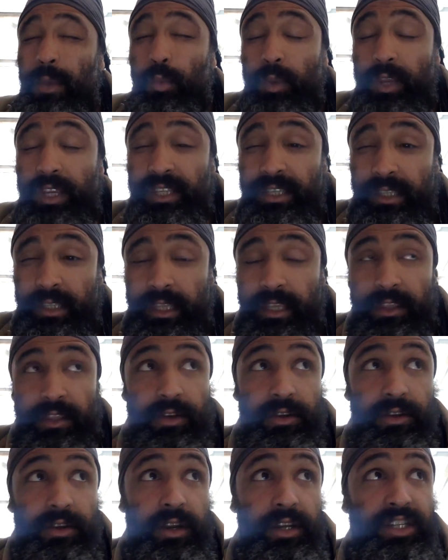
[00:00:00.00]
Recently,
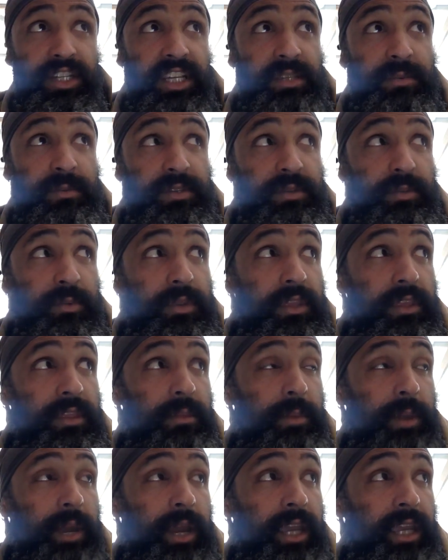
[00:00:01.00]
there are adjustments within
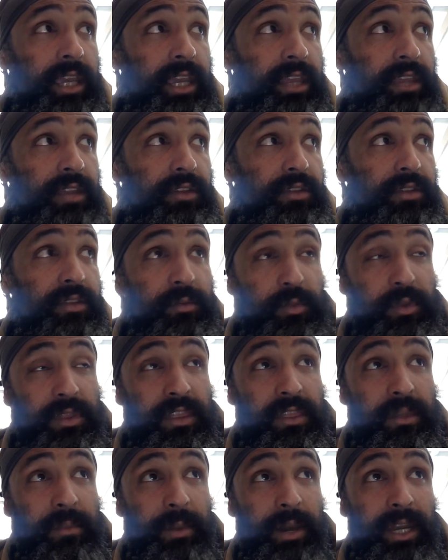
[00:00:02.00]
the Baha'i calendar,
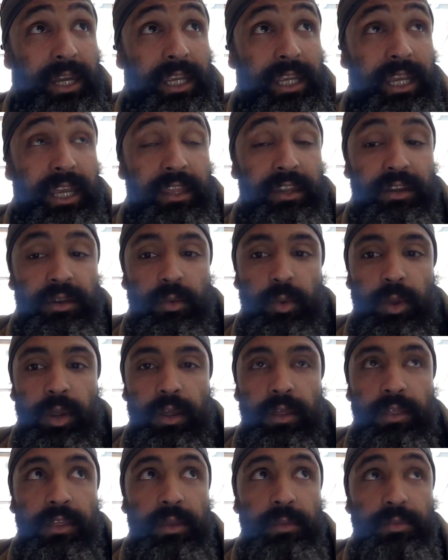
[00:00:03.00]
within the Badi calendar,
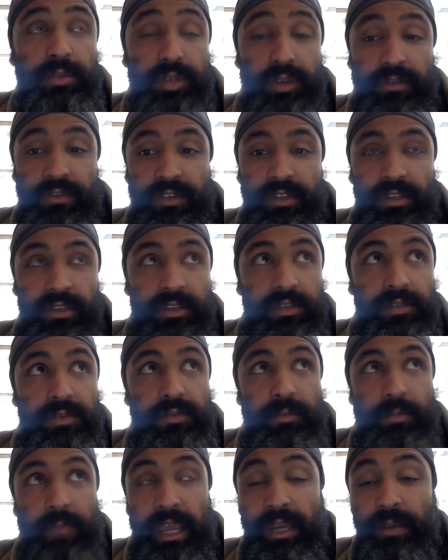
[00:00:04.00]
where the observances,
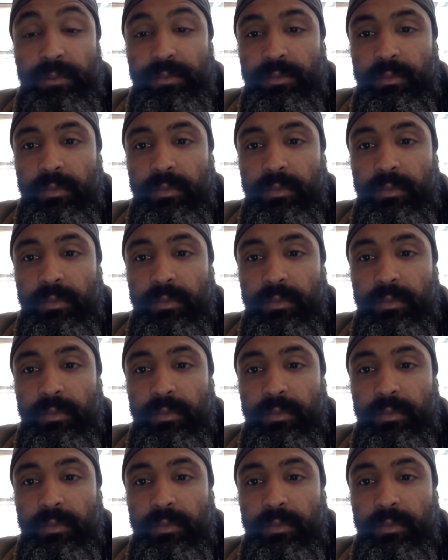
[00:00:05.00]
many